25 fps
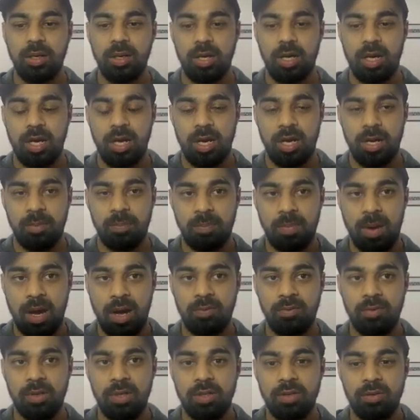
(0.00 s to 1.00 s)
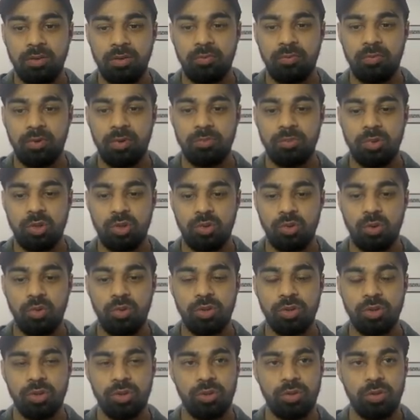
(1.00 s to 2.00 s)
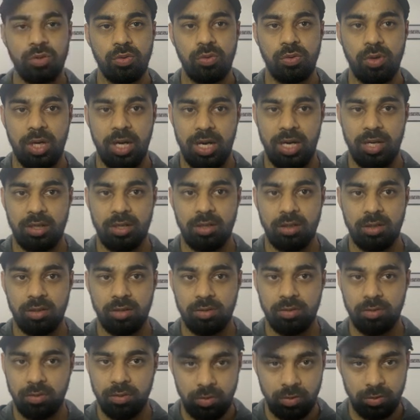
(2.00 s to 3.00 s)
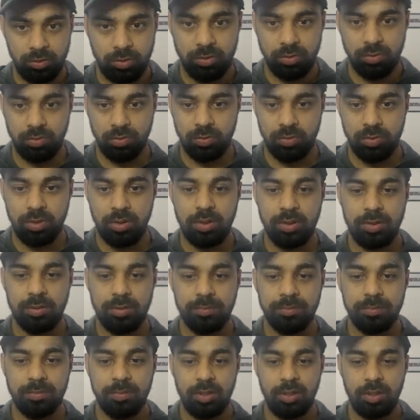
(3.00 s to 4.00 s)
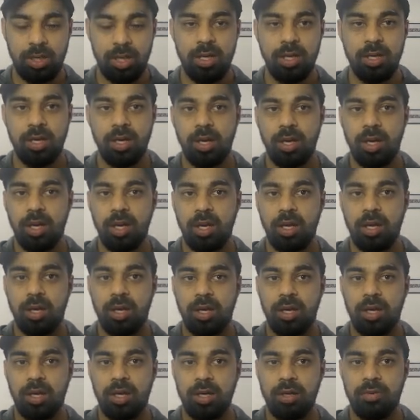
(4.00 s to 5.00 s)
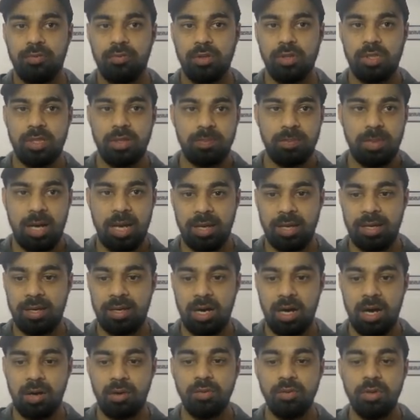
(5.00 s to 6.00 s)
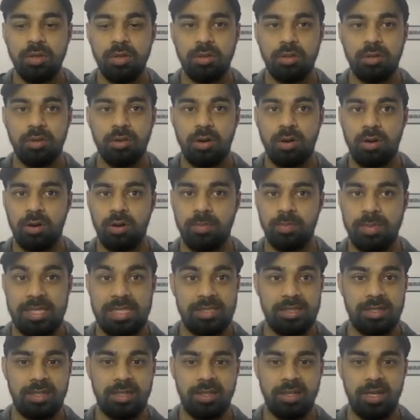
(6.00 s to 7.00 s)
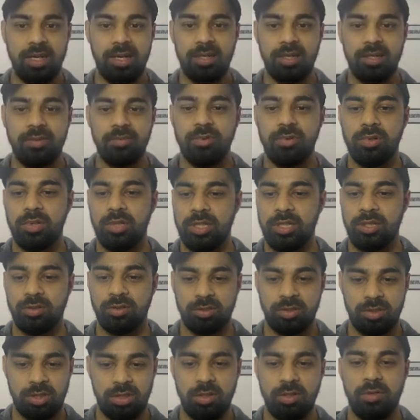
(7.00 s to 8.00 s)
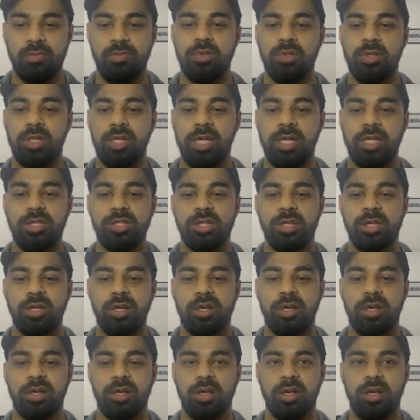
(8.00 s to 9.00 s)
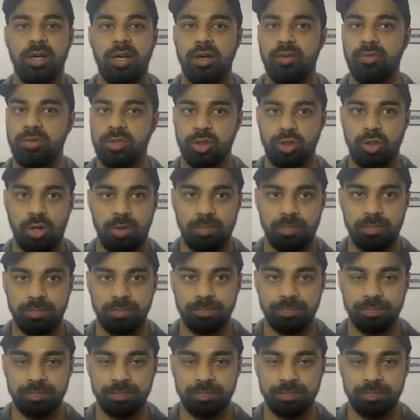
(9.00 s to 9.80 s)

power from source to drain to go through. Okay, if you supply ground, or basically negative voltage or zero voltage, it will stop.